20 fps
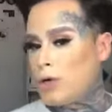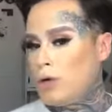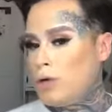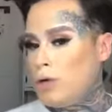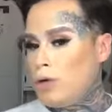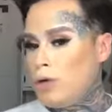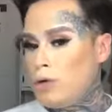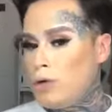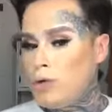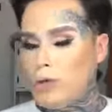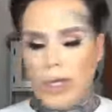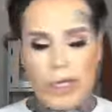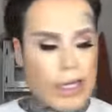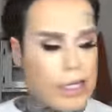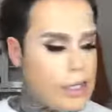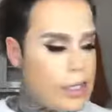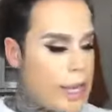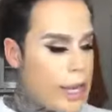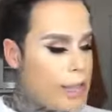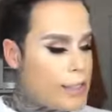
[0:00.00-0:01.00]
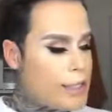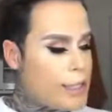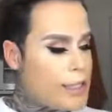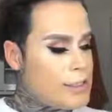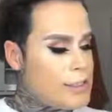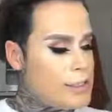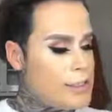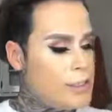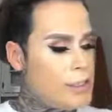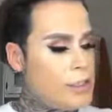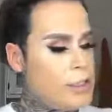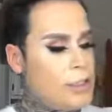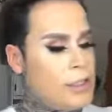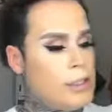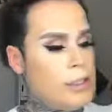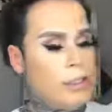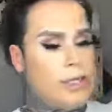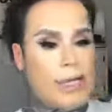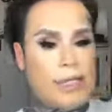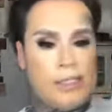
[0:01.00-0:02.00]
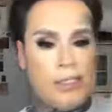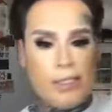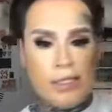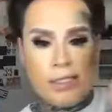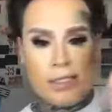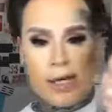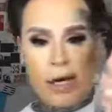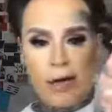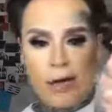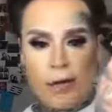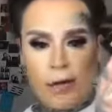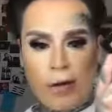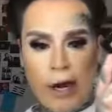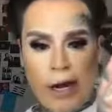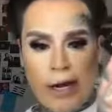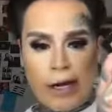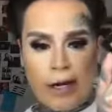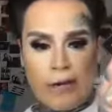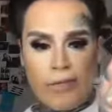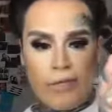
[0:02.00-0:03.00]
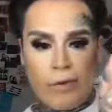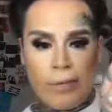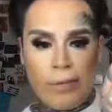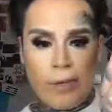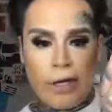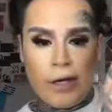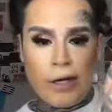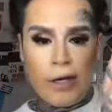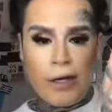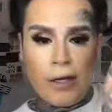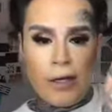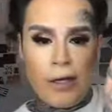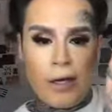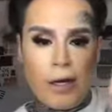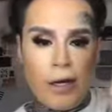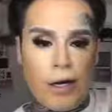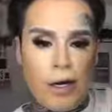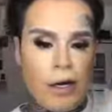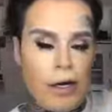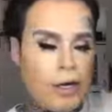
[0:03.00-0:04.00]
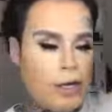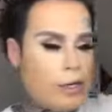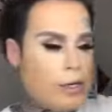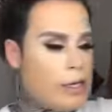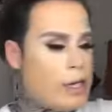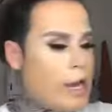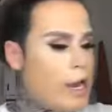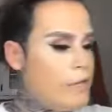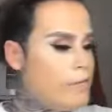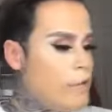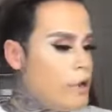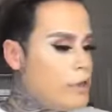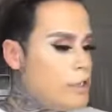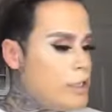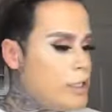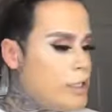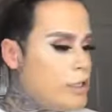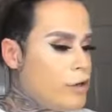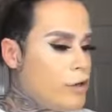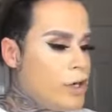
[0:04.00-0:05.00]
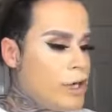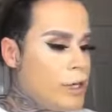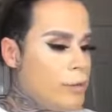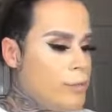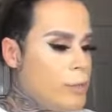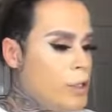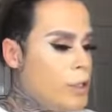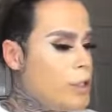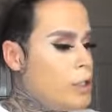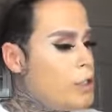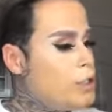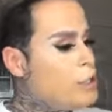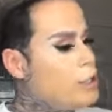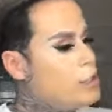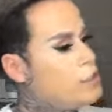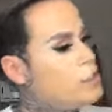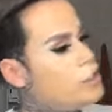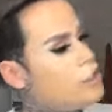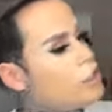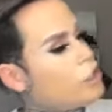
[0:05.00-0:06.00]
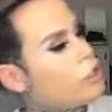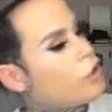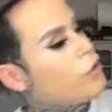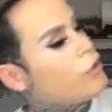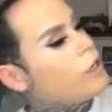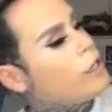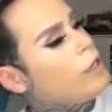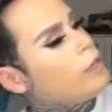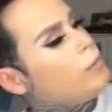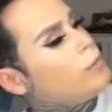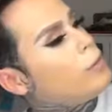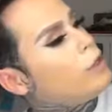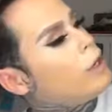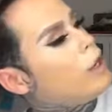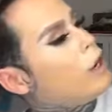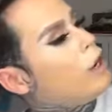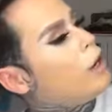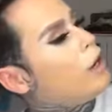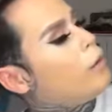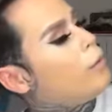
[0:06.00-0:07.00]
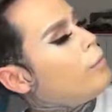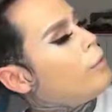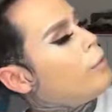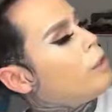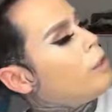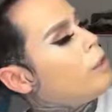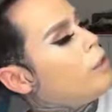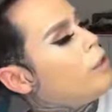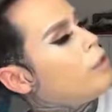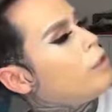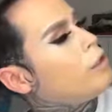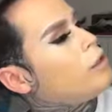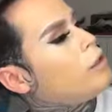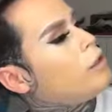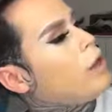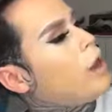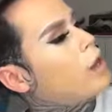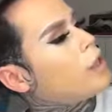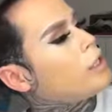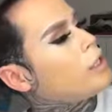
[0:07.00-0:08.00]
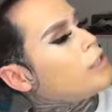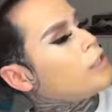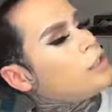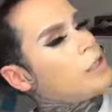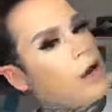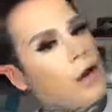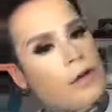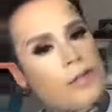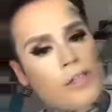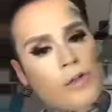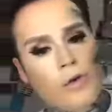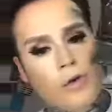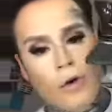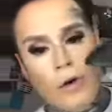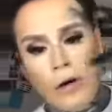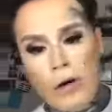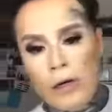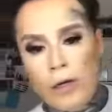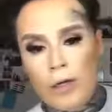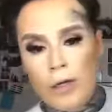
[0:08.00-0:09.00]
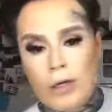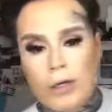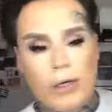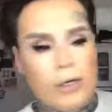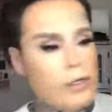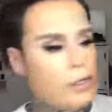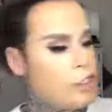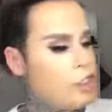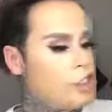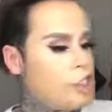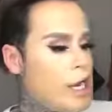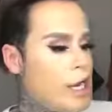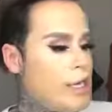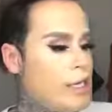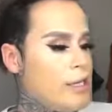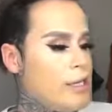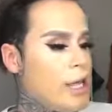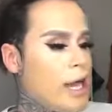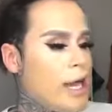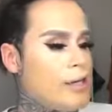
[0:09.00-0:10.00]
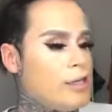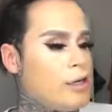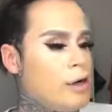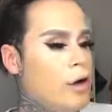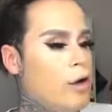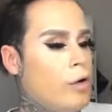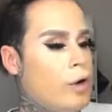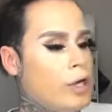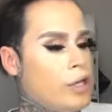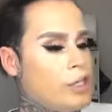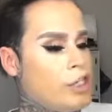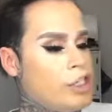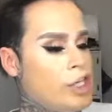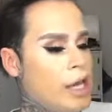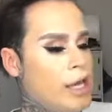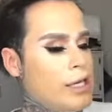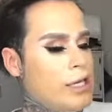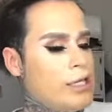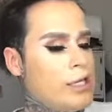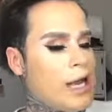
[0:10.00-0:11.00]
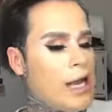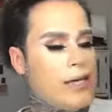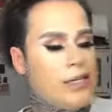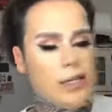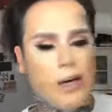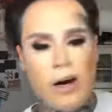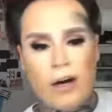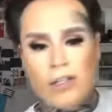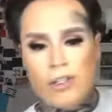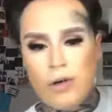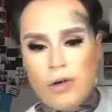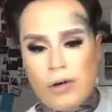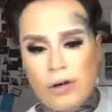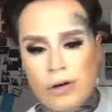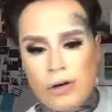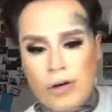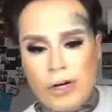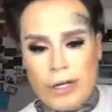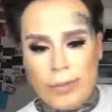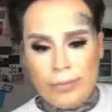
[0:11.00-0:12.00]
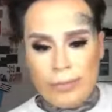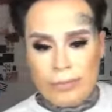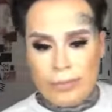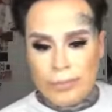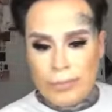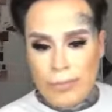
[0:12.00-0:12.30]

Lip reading: Ooh, look at that. That's this color right here from the Kat Von D cream. This is the cream Locket Contour. Shade and Light. Oh wait, Shade and Light Contour Cream.